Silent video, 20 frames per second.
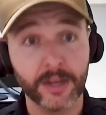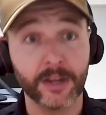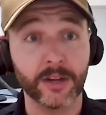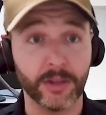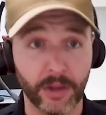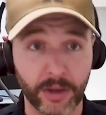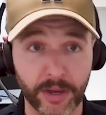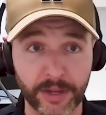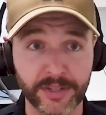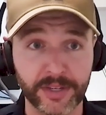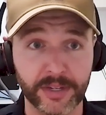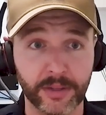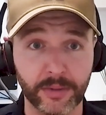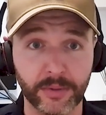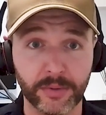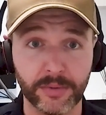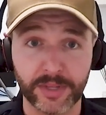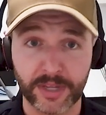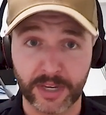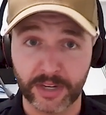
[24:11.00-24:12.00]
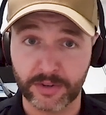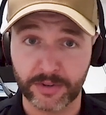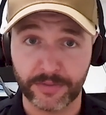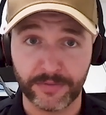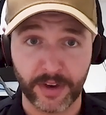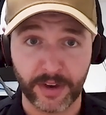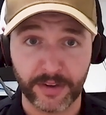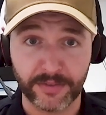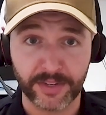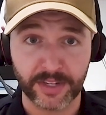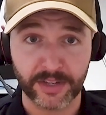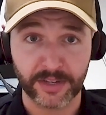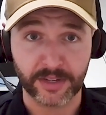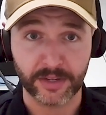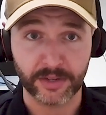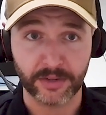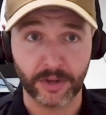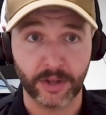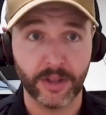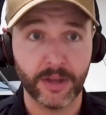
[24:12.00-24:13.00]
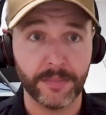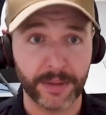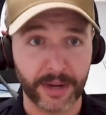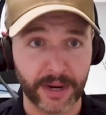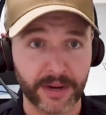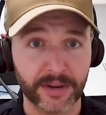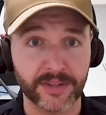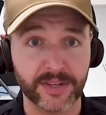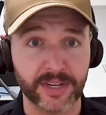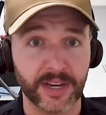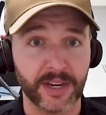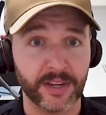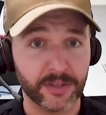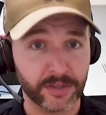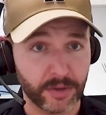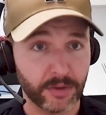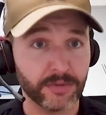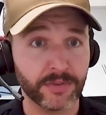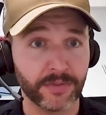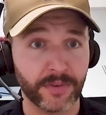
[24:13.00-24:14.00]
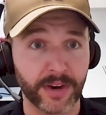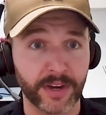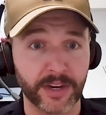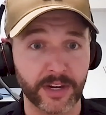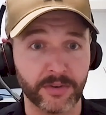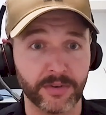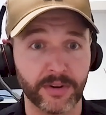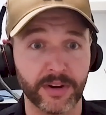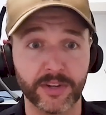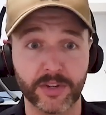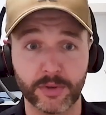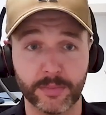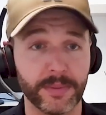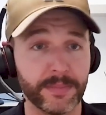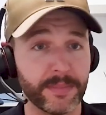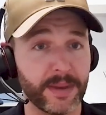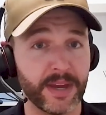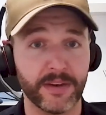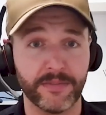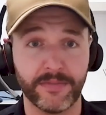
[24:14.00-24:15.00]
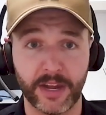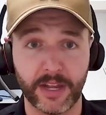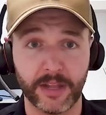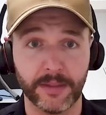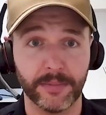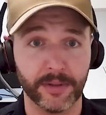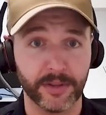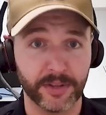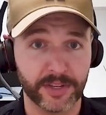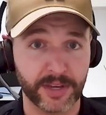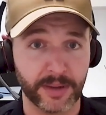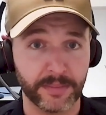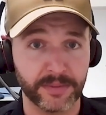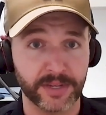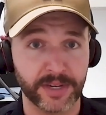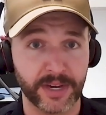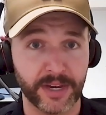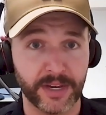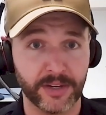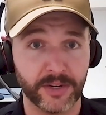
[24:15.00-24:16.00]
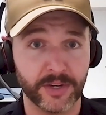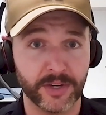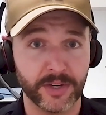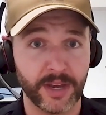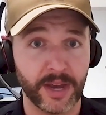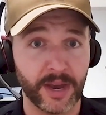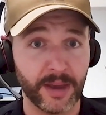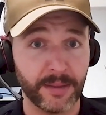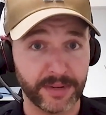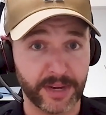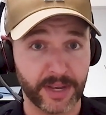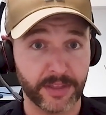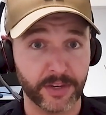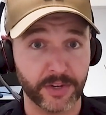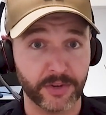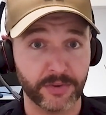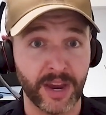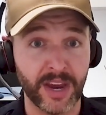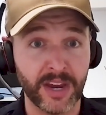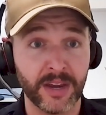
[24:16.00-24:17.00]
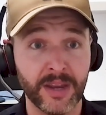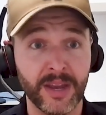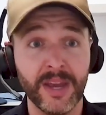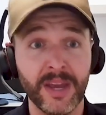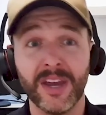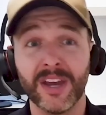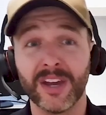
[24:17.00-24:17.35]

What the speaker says: Client did lose the extra 5 cents to the dollar, but understands those franking credits will be made available at some stage down the track.